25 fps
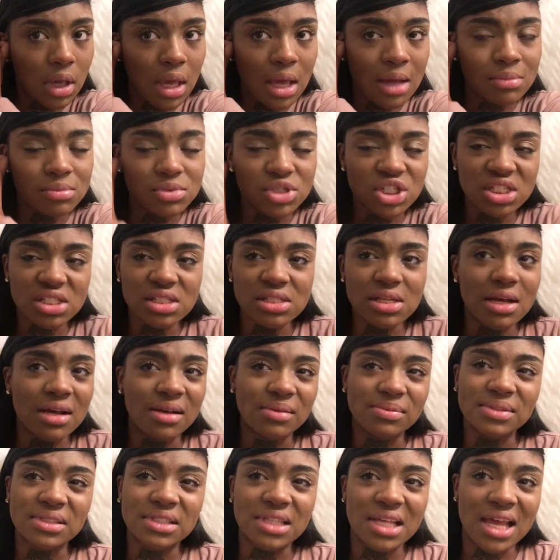I'm just
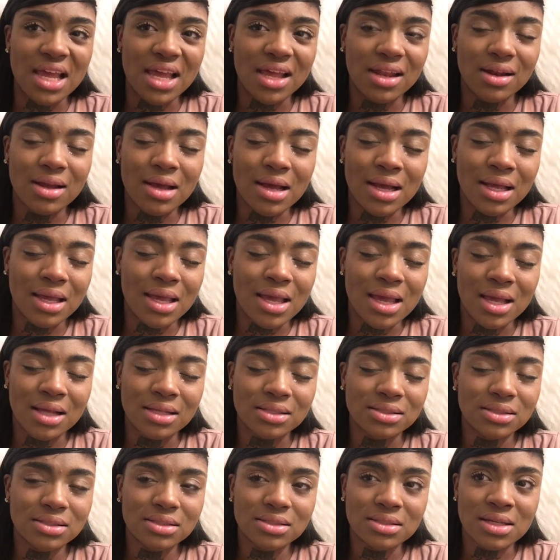upset, I guess,
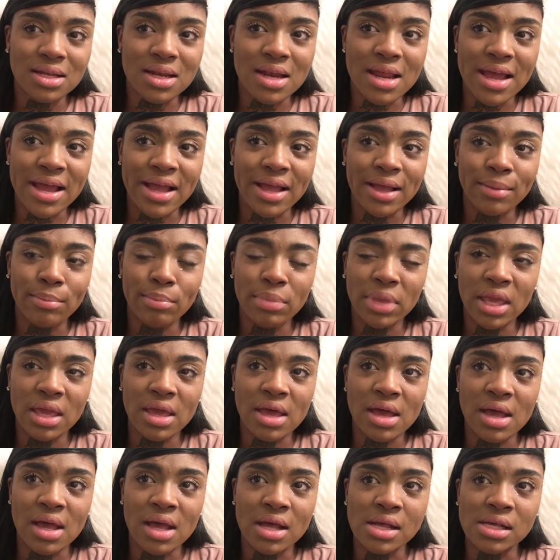today,
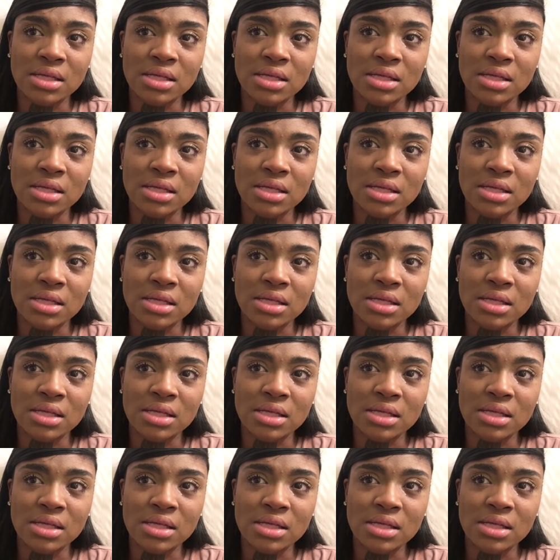because